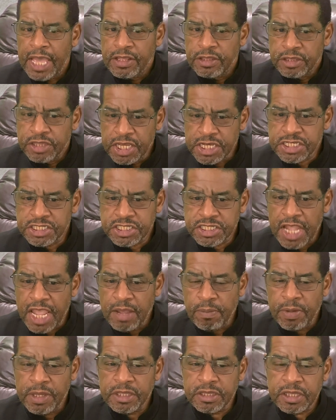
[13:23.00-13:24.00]
This
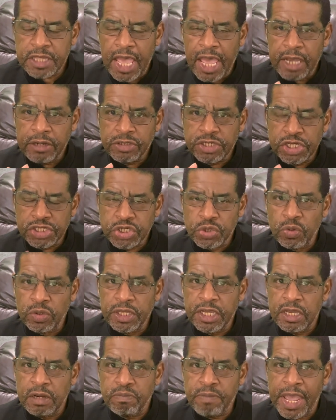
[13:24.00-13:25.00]
statement that
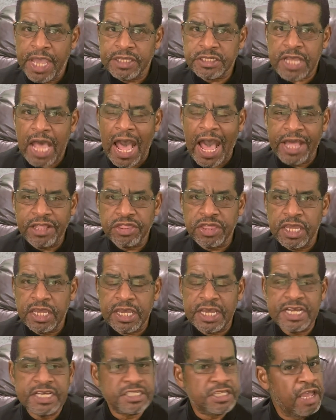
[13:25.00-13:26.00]
Tertullian makes, I think,
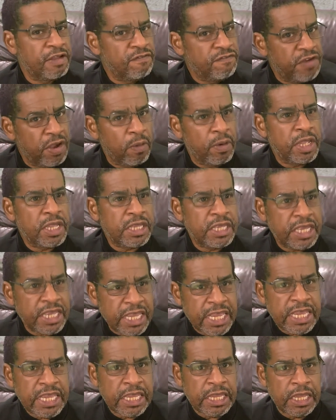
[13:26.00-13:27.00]
is a very
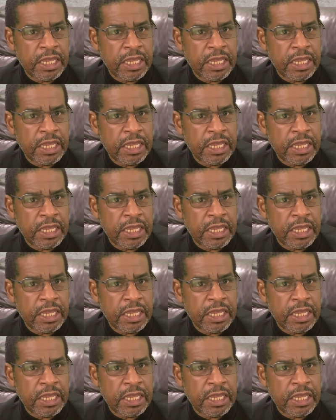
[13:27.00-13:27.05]
key